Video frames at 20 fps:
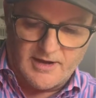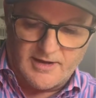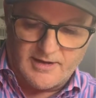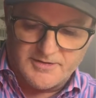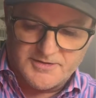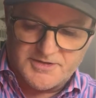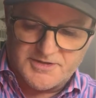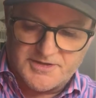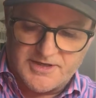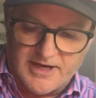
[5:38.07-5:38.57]

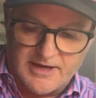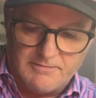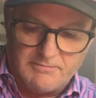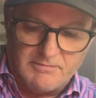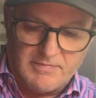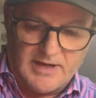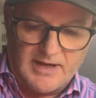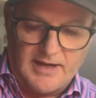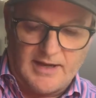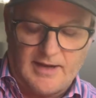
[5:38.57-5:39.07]
sent
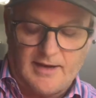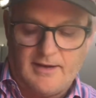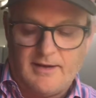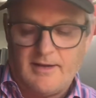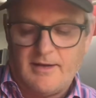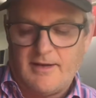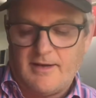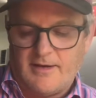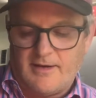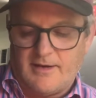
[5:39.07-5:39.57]
me
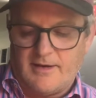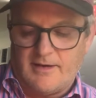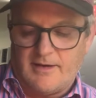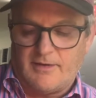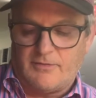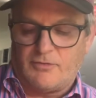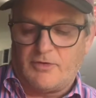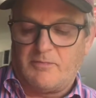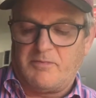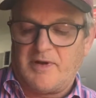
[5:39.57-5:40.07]

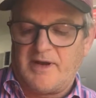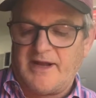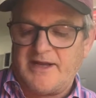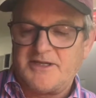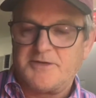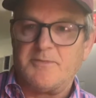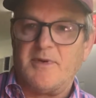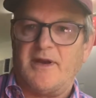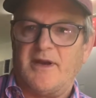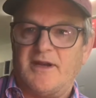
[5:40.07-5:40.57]

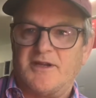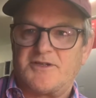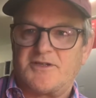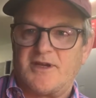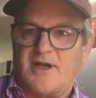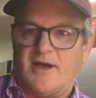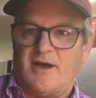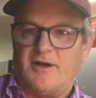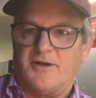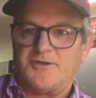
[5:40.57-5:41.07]
replacement
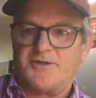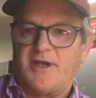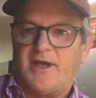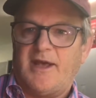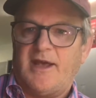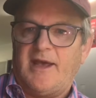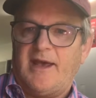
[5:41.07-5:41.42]
nacelles,